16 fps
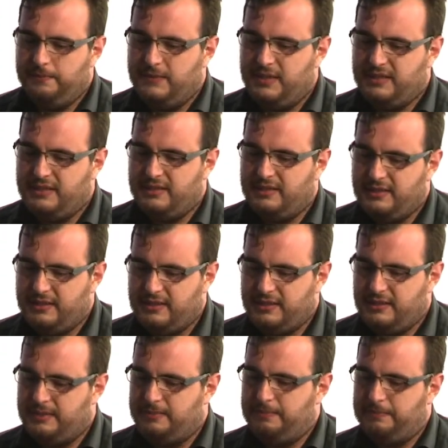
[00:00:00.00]

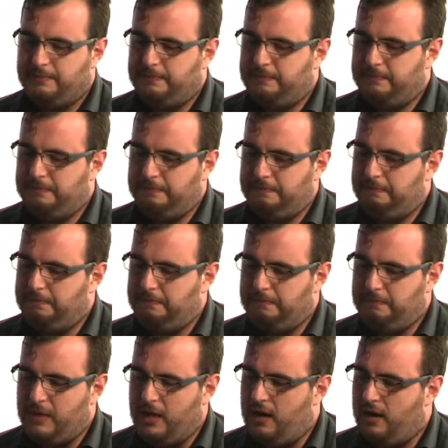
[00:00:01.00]
This
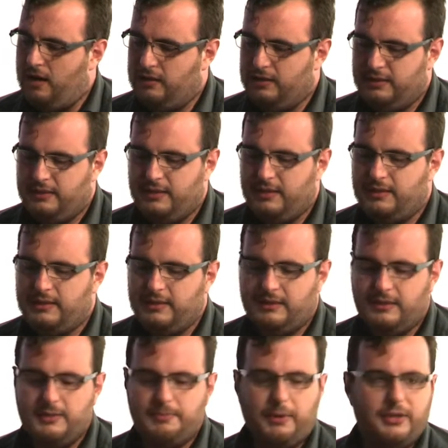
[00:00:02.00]

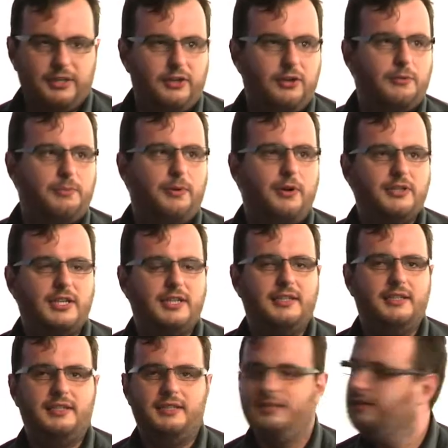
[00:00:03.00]
particular project,